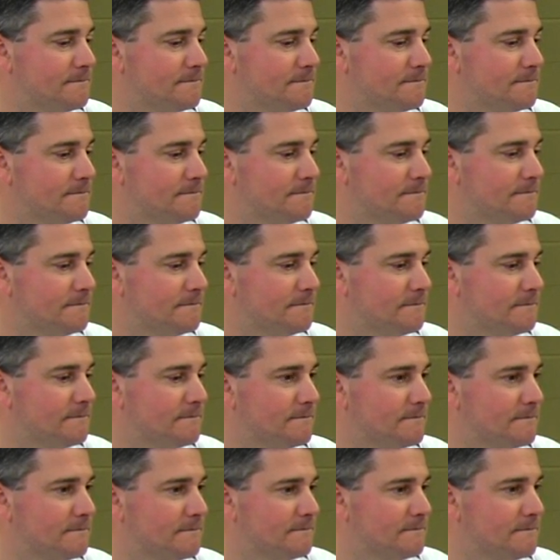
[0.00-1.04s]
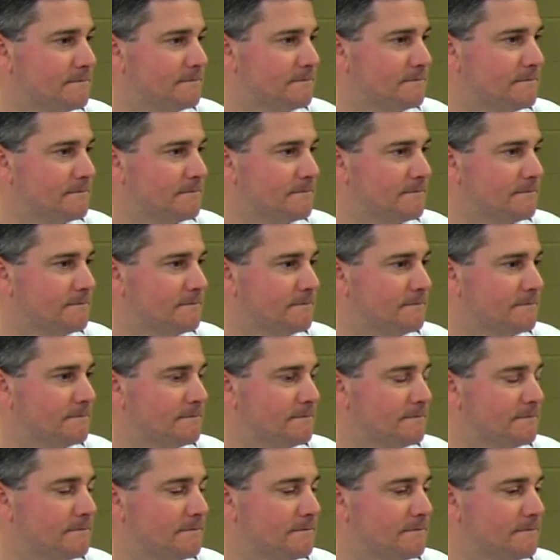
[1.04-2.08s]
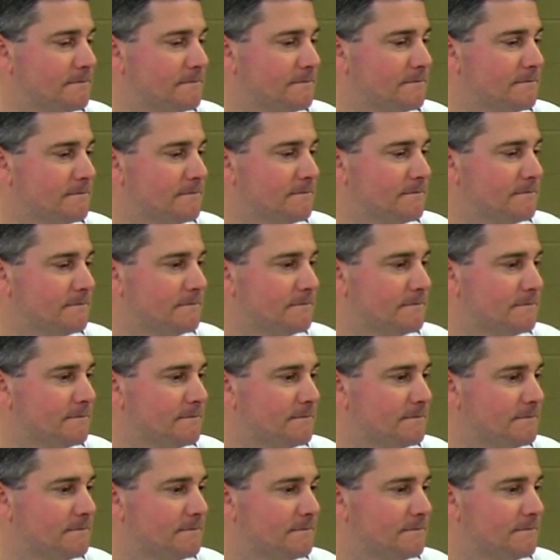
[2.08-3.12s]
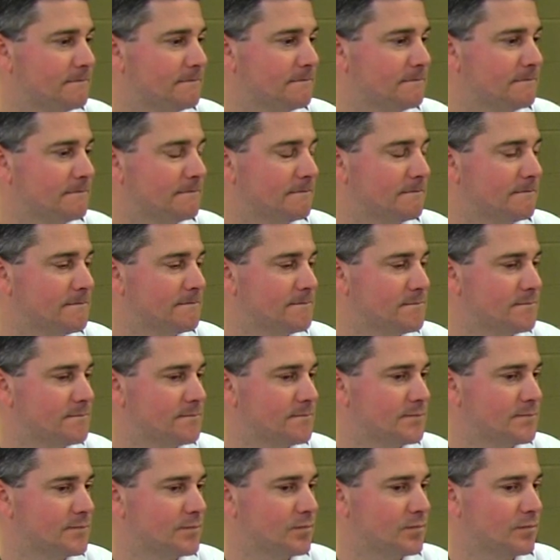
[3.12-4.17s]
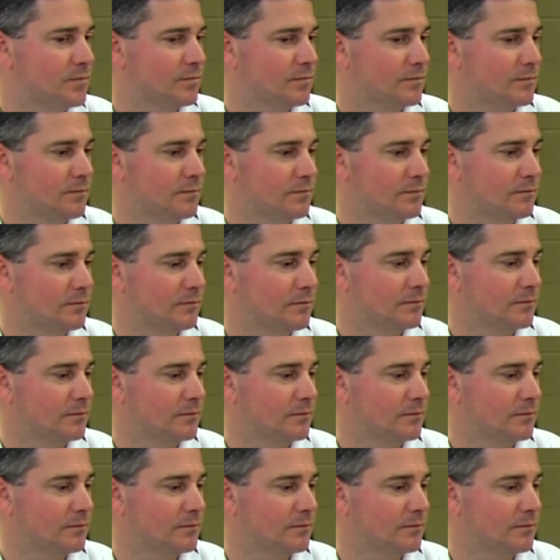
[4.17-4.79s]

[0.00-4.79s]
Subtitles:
[no speech]